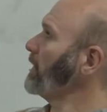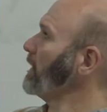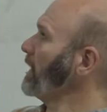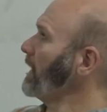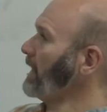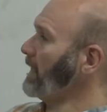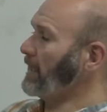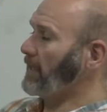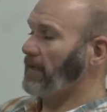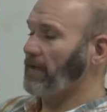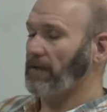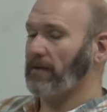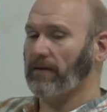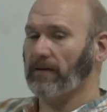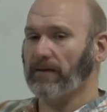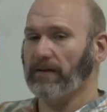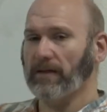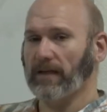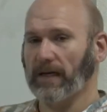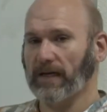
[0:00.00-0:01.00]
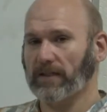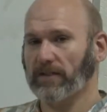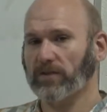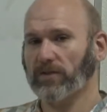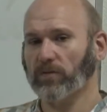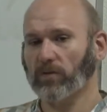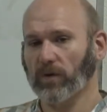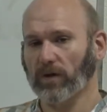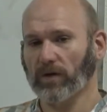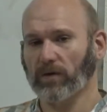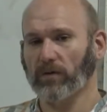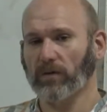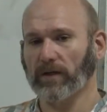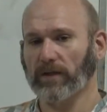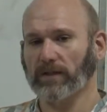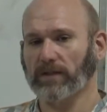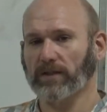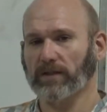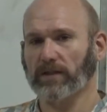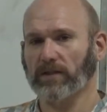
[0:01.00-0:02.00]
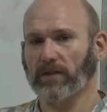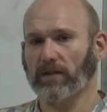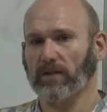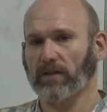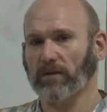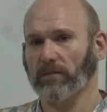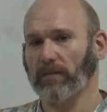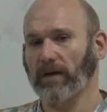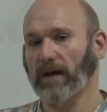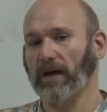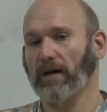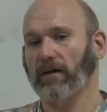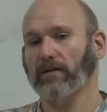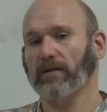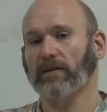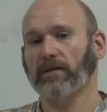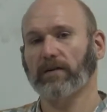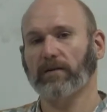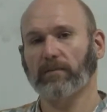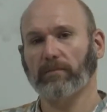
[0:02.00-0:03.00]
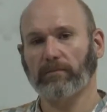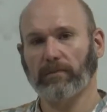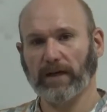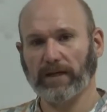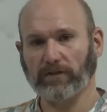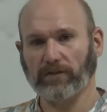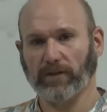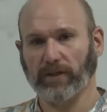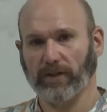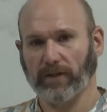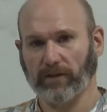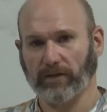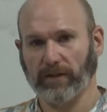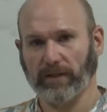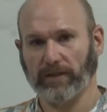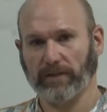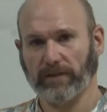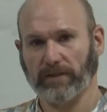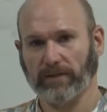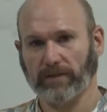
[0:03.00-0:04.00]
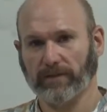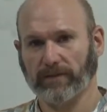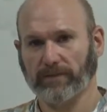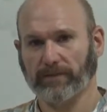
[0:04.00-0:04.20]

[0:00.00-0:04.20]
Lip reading: And next we're going to talk about metric units.